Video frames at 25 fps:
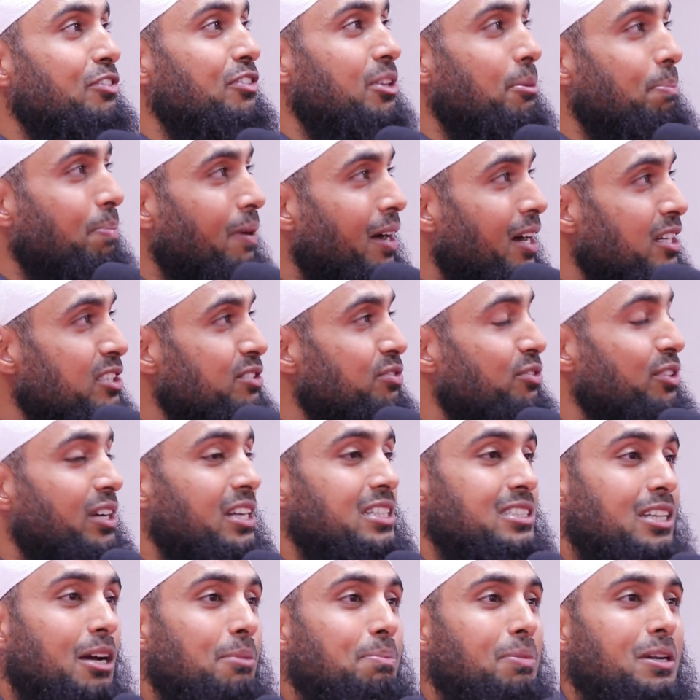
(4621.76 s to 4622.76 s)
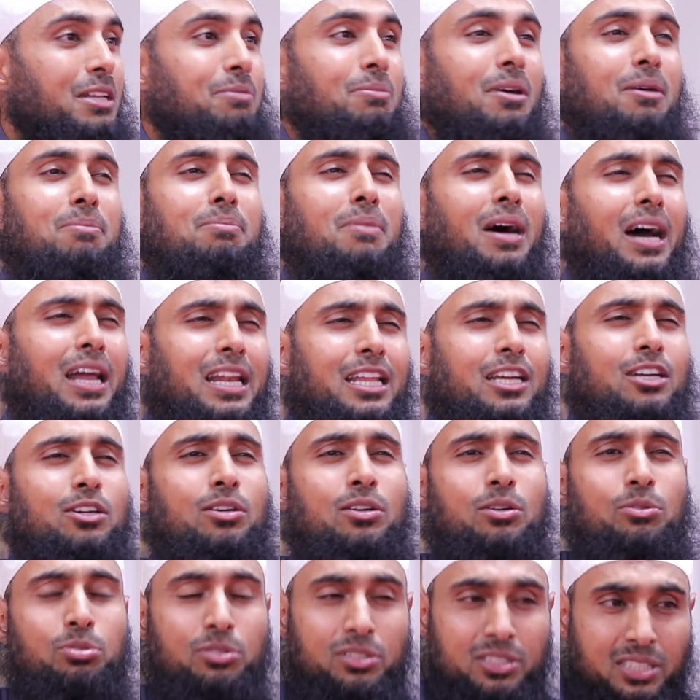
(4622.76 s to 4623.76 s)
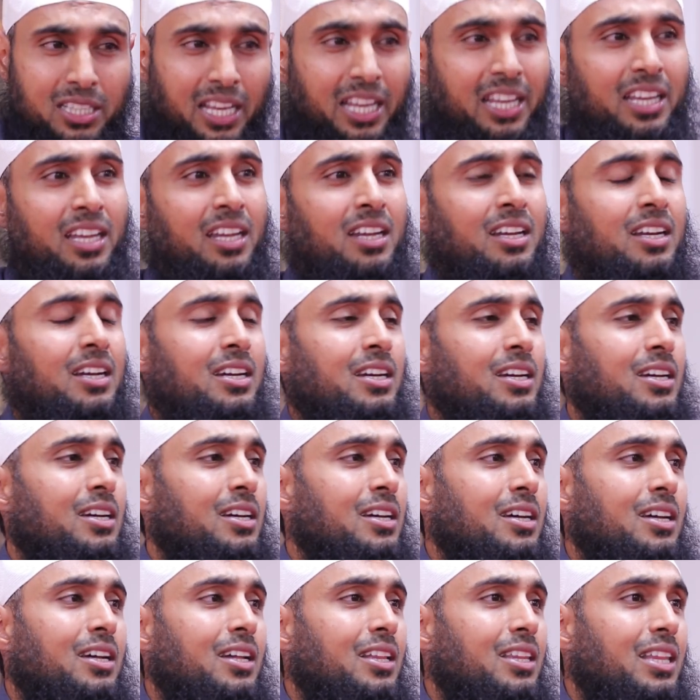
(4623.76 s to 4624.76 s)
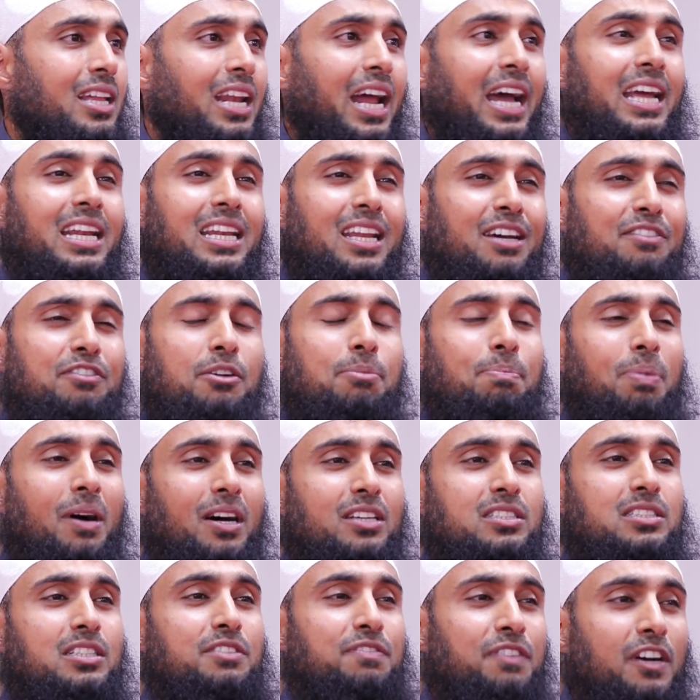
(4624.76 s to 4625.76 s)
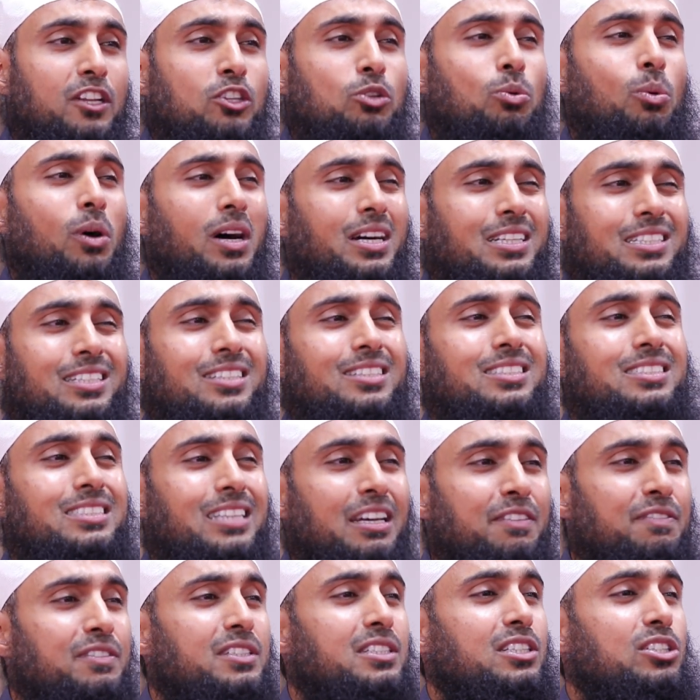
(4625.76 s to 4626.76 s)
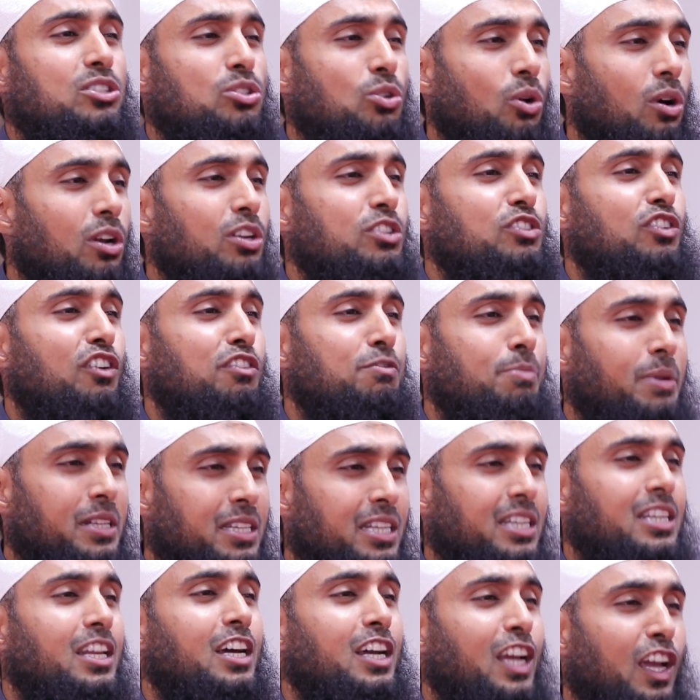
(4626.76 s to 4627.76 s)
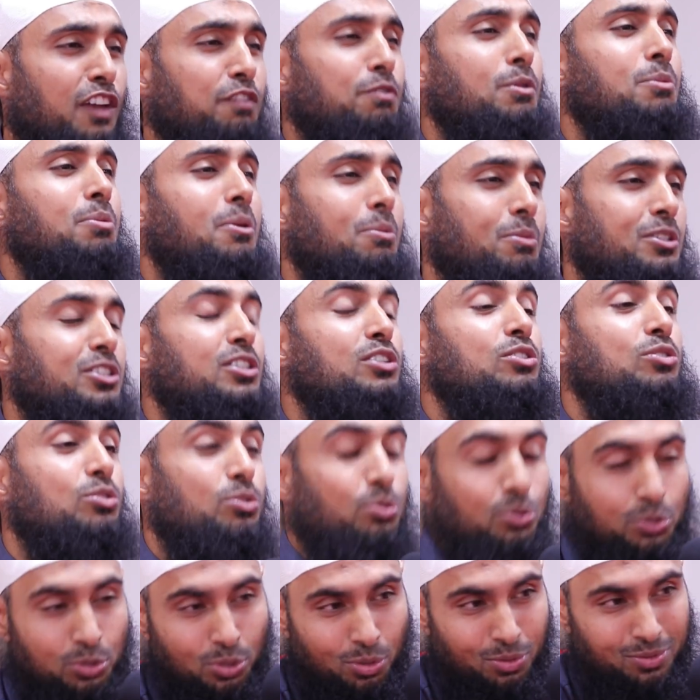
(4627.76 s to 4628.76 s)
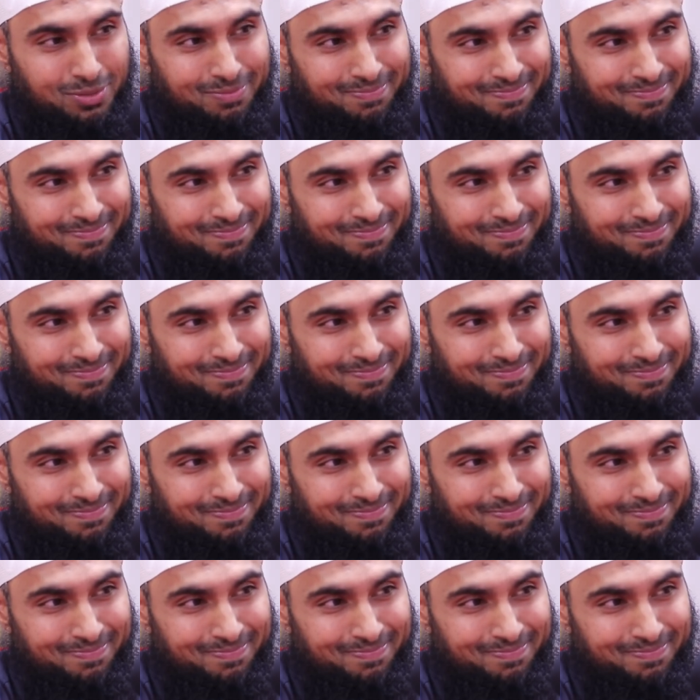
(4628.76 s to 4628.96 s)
of the past, for example, Imam Malik could say that I never passed the fatwa until 70 scholars of Medina gave me permission to do so.